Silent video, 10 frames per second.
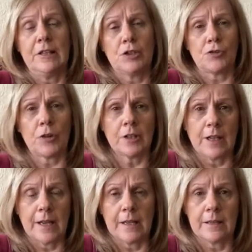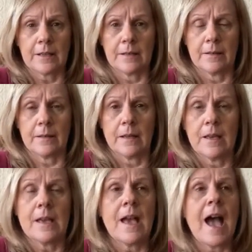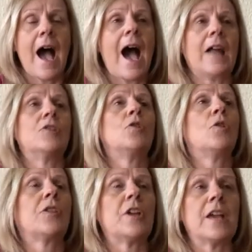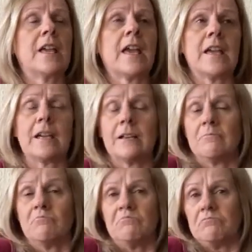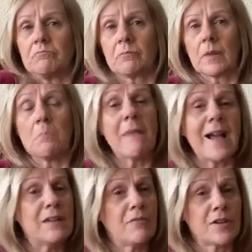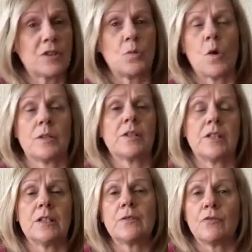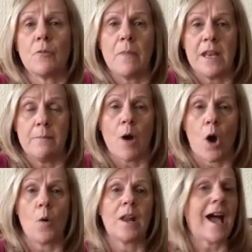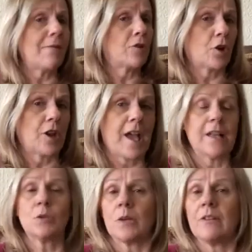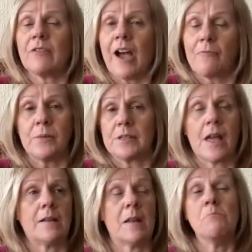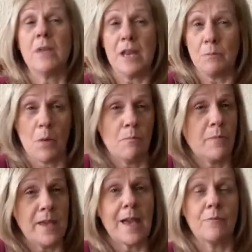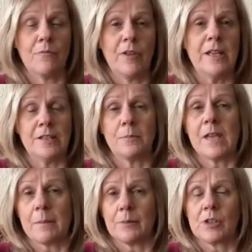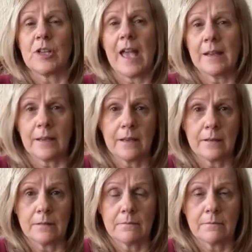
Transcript: struggling and you're thinking, my investor wants this for a minimo and I've got to get 25% minimum BMV to be able to get it,